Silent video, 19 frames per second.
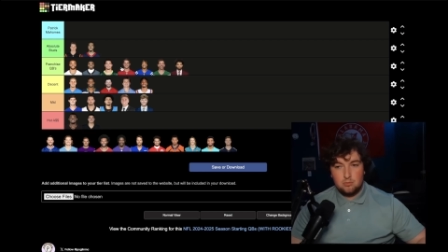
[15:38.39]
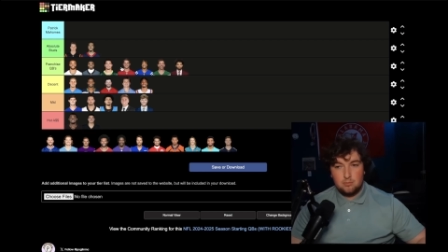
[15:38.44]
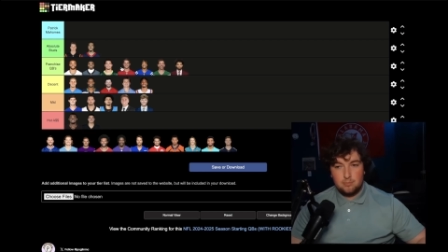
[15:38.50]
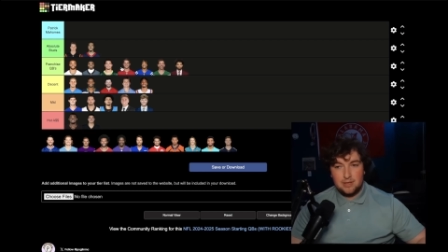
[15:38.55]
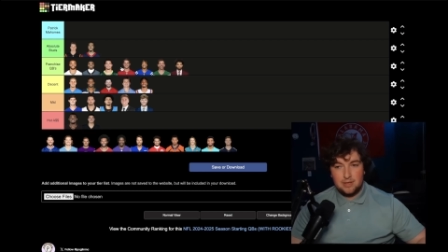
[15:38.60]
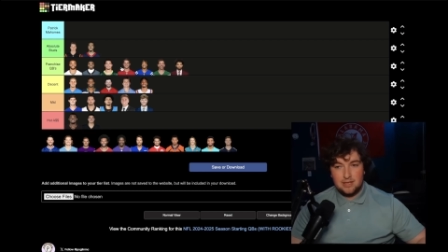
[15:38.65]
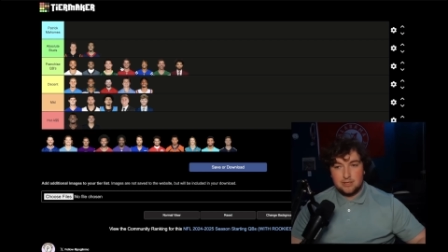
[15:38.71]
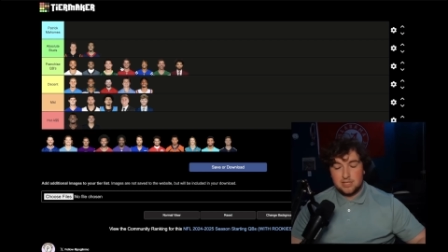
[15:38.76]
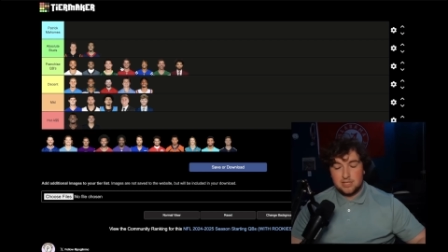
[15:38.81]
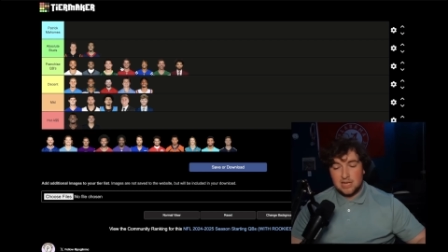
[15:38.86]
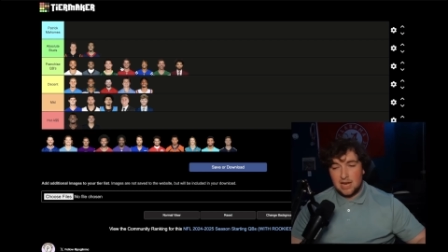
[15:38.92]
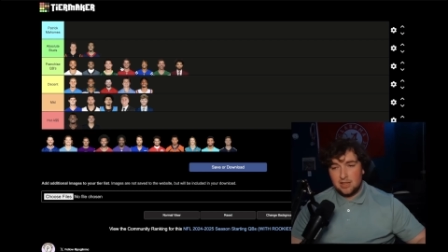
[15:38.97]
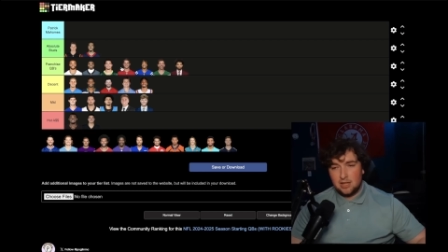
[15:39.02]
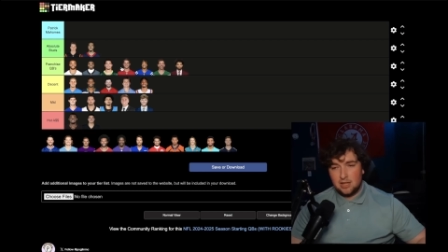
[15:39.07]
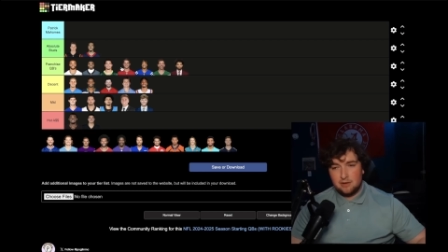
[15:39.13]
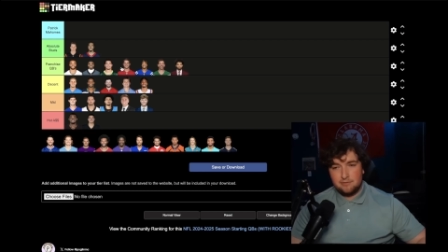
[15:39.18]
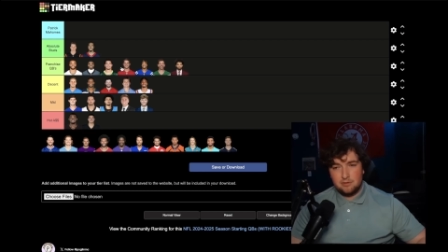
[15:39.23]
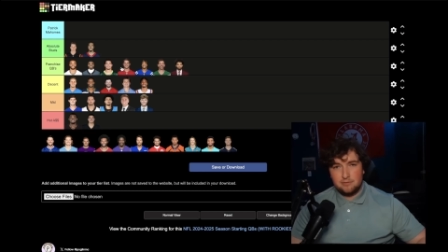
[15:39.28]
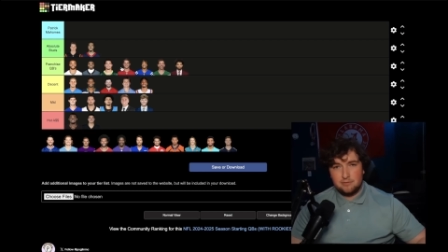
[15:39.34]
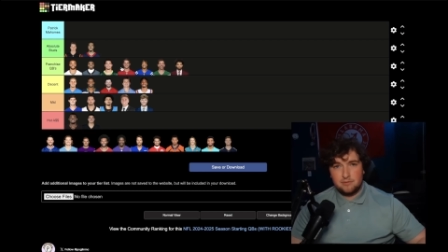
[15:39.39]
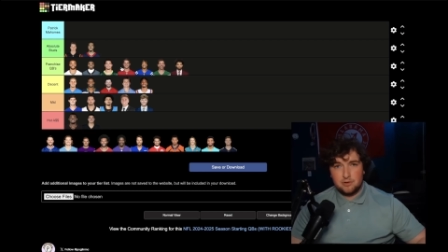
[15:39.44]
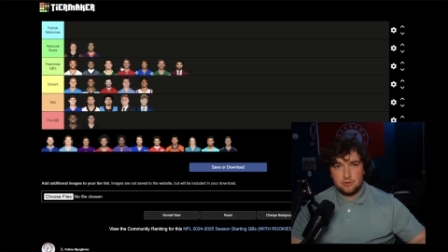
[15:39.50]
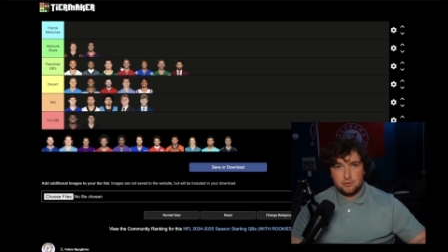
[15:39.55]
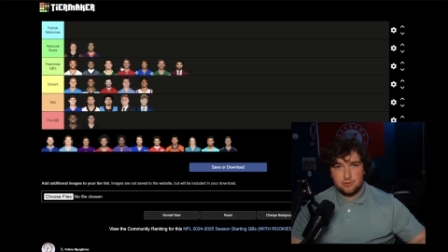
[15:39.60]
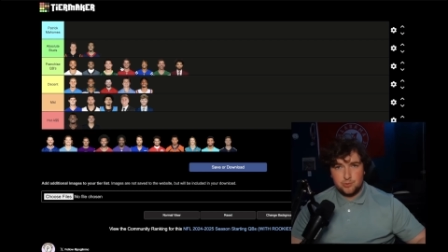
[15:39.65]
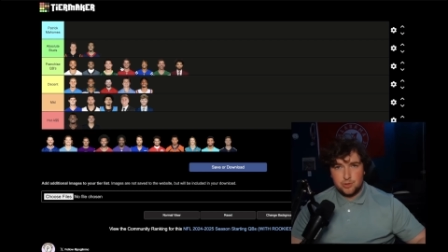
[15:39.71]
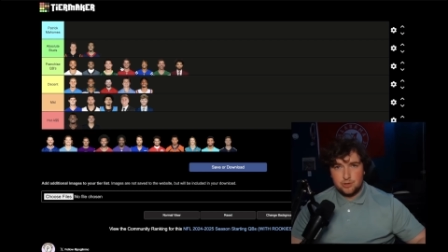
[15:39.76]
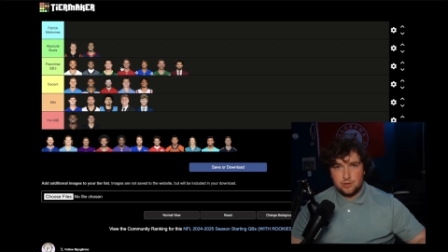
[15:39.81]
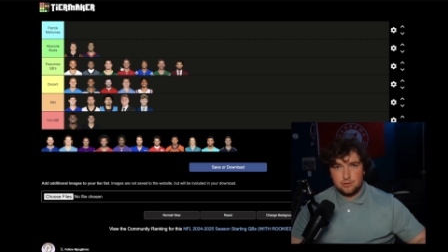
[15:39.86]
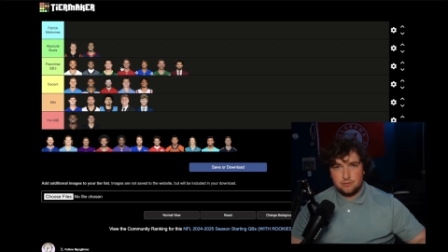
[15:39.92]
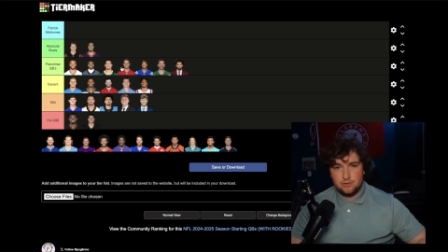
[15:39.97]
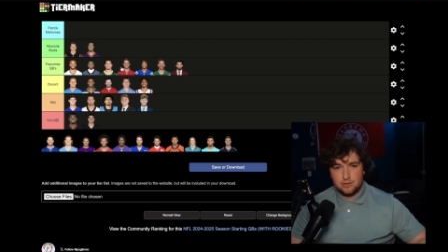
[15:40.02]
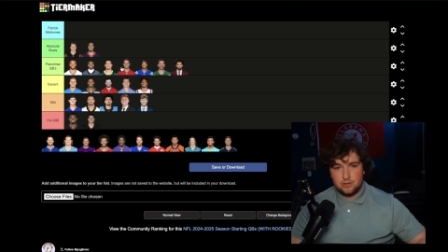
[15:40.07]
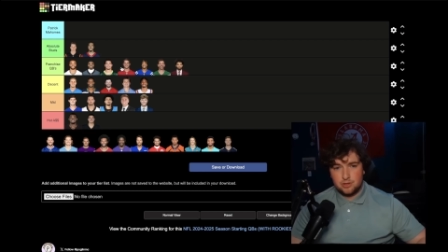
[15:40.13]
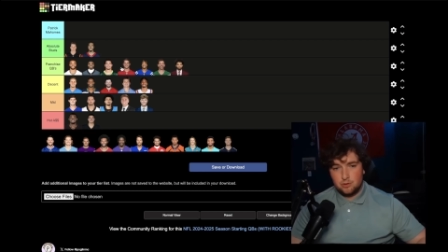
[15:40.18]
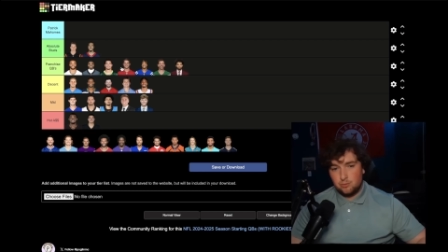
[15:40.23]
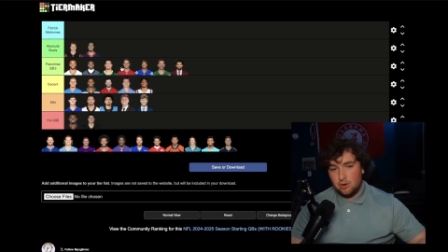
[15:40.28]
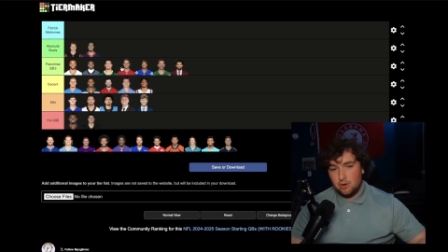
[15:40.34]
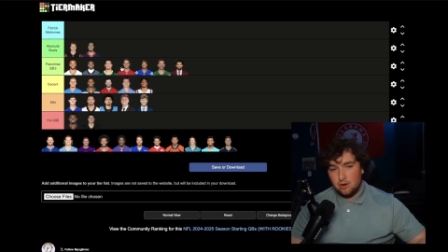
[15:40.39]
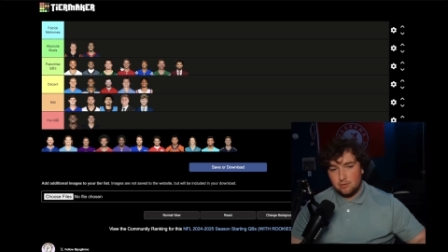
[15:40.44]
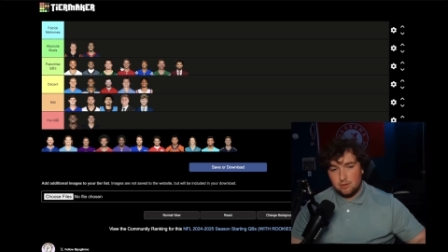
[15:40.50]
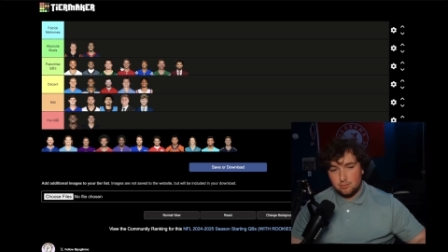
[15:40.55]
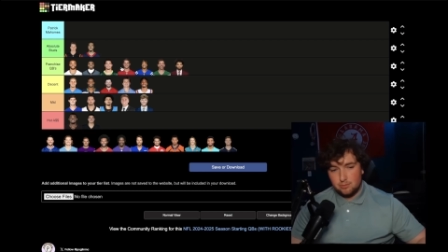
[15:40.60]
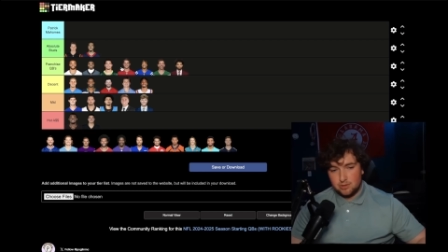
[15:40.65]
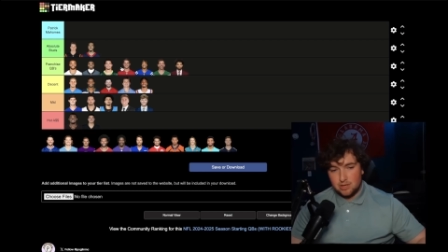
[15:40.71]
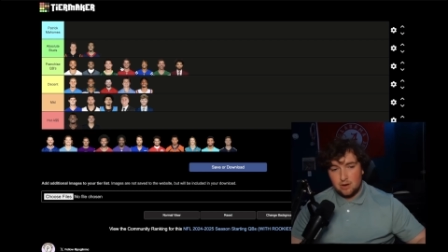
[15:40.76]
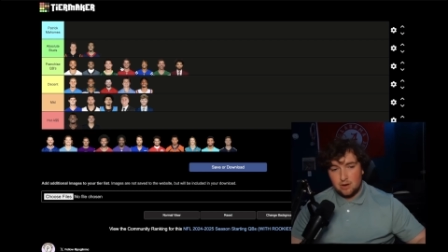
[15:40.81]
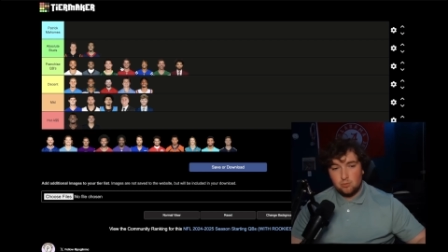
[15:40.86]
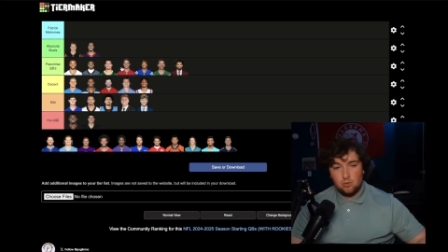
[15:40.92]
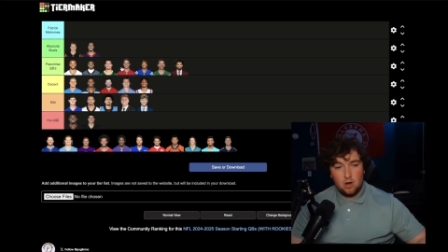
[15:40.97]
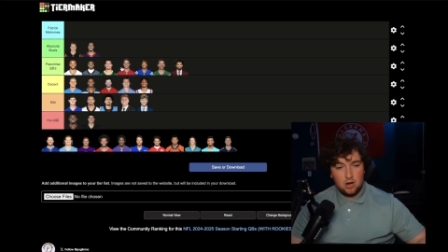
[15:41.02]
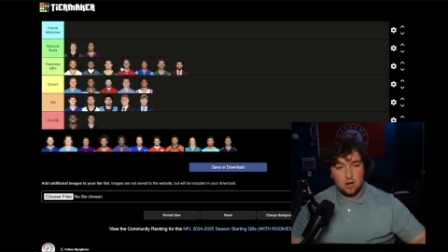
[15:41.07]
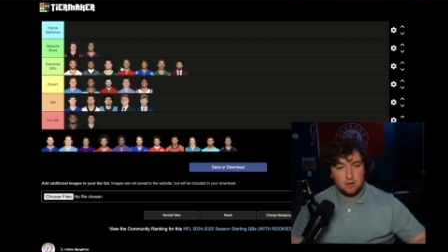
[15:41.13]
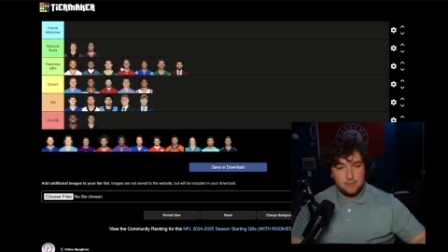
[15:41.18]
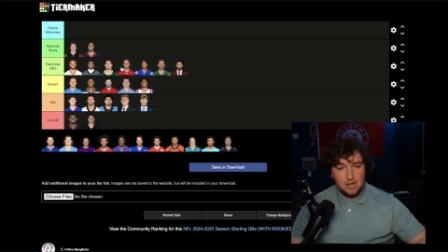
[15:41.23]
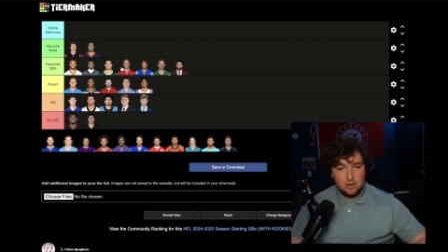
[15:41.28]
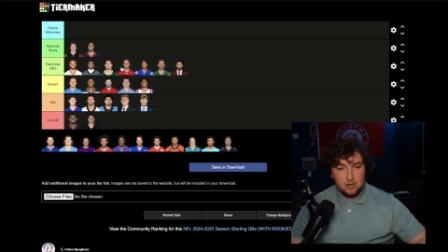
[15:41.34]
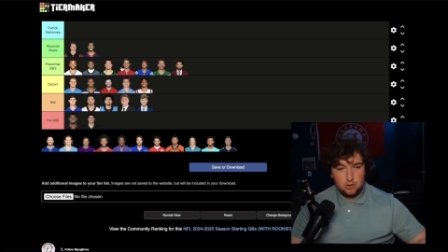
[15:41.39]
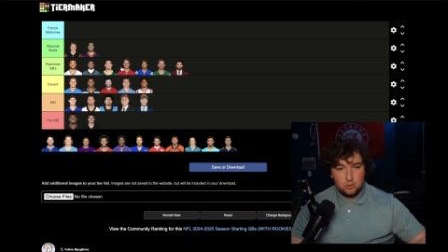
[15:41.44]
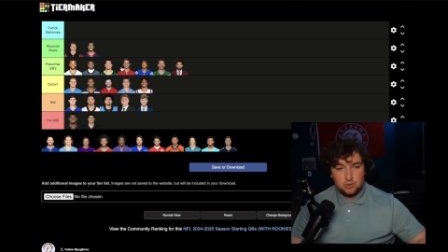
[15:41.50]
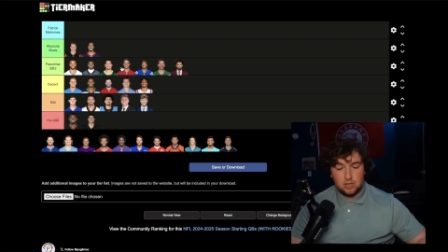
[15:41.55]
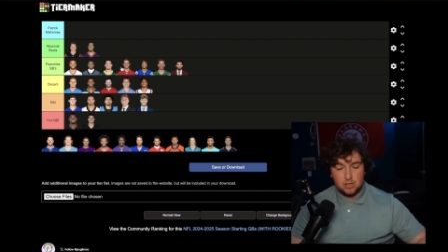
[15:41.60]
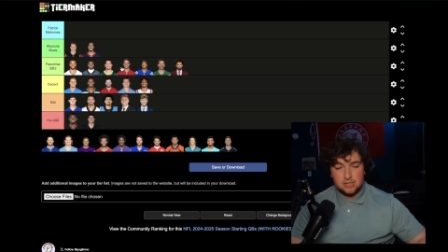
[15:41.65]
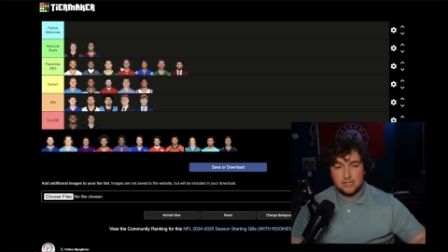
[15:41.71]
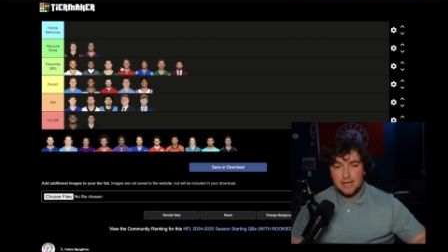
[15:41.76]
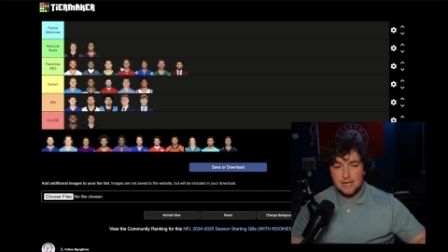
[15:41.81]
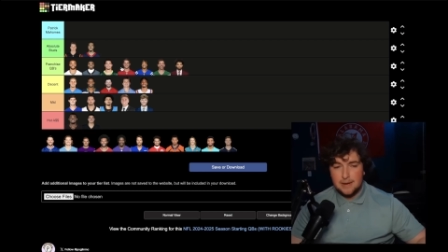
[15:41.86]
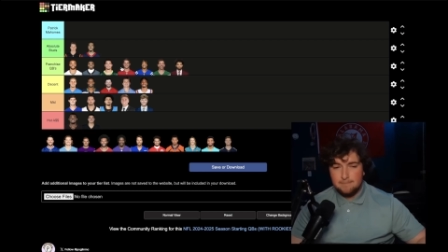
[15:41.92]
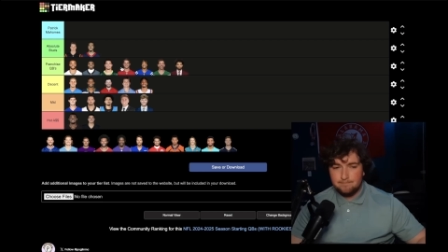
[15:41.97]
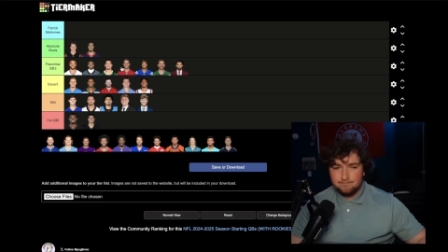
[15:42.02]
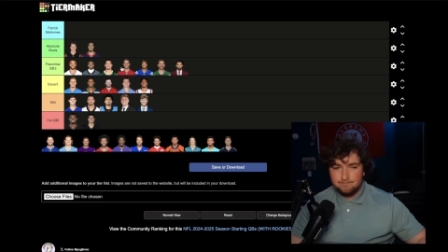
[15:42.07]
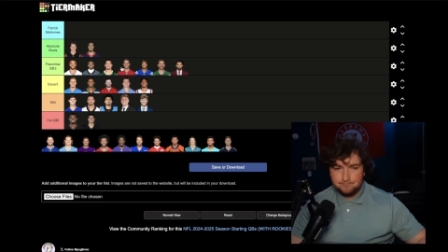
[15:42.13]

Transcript: being sidelined for the first 3 years of his career. He was kind of raw coming out of Utah State.